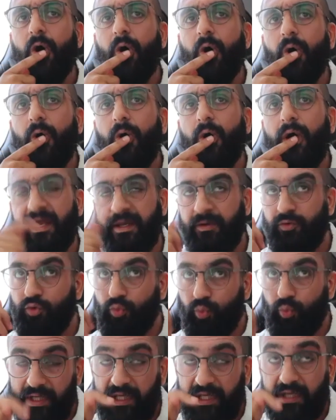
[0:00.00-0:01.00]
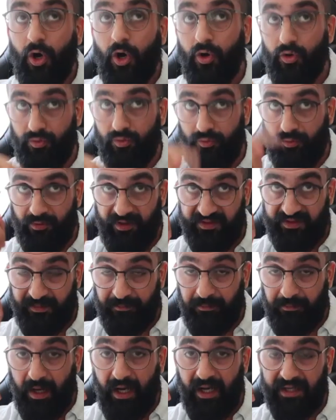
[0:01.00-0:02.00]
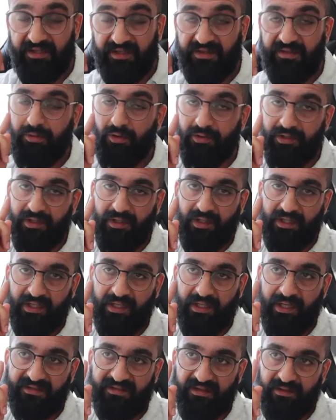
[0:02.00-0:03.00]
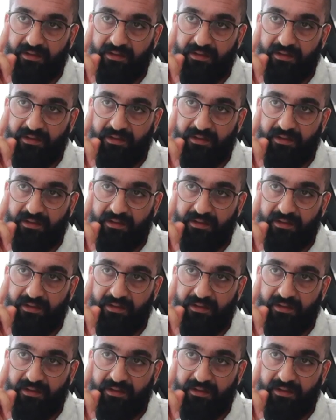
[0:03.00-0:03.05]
And we know that the mind and the body are connected.